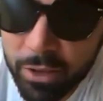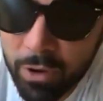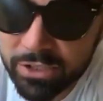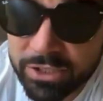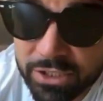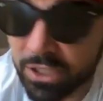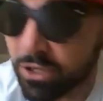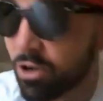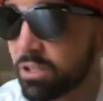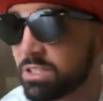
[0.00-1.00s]
they watch
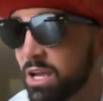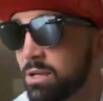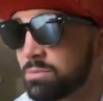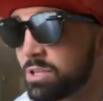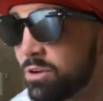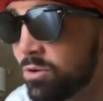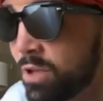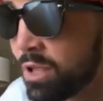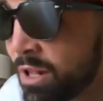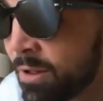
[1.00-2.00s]
all the time. So
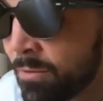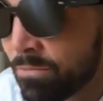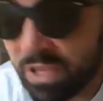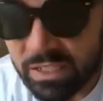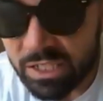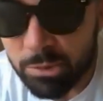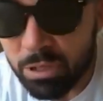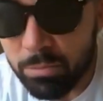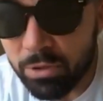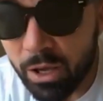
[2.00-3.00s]
these are the
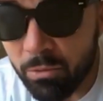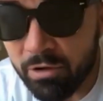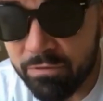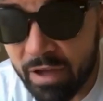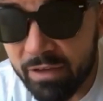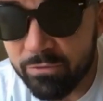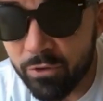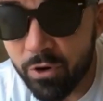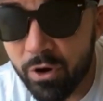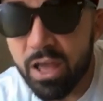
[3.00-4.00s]
people I want to fight
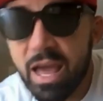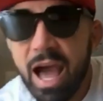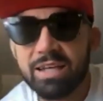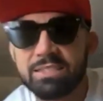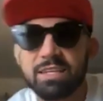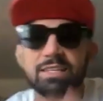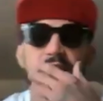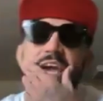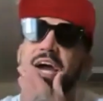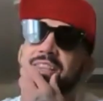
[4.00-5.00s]
for. I said
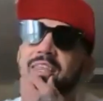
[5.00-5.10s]
they got